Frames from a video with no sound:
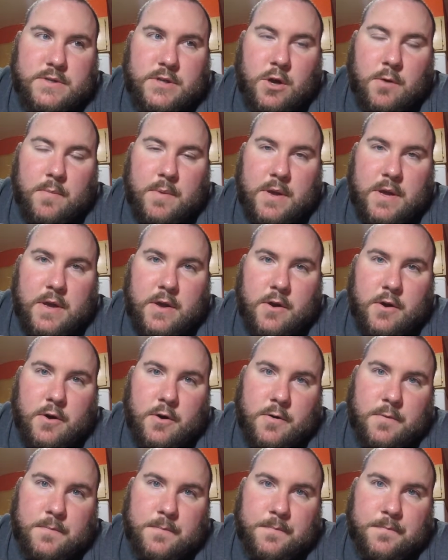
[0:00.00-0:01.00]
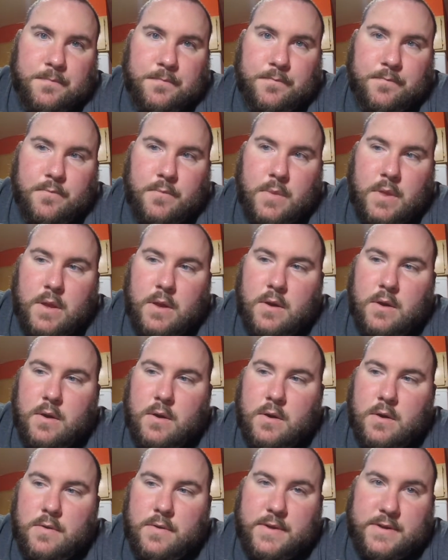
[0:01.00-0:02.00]
They'll be here
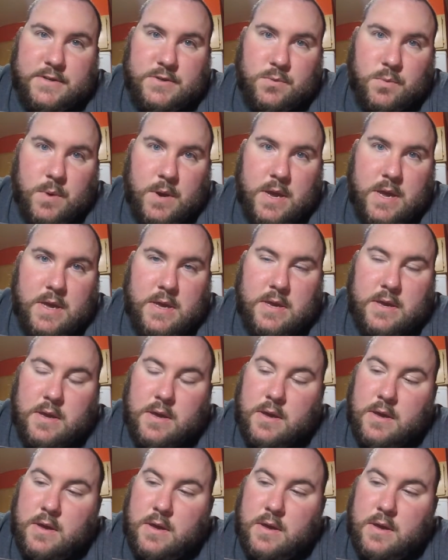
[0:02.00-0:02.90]
this week,